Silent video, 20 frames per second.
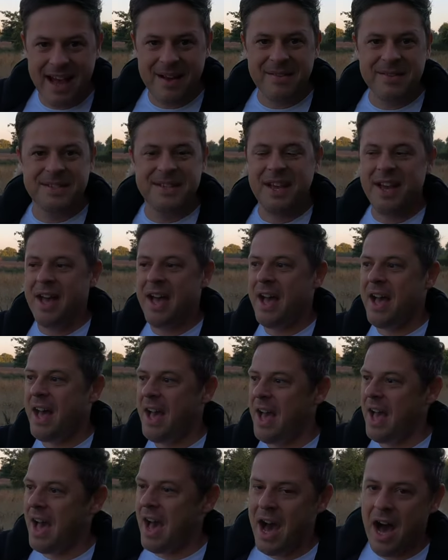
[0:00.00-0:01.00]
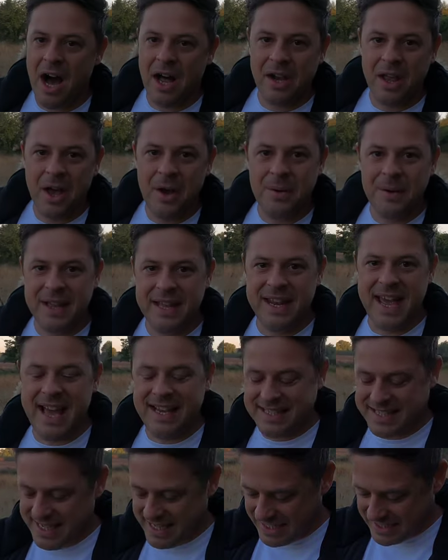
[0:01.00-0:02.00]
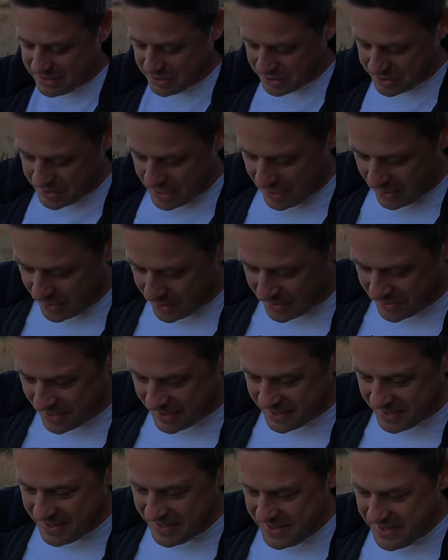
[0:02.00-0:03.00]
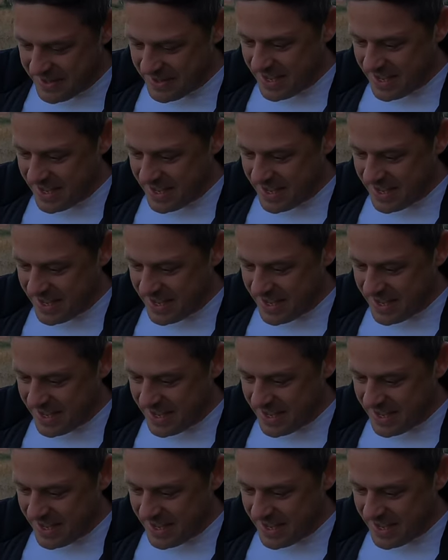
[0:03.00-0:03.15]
down to uh, Harlow in Essex, just near London,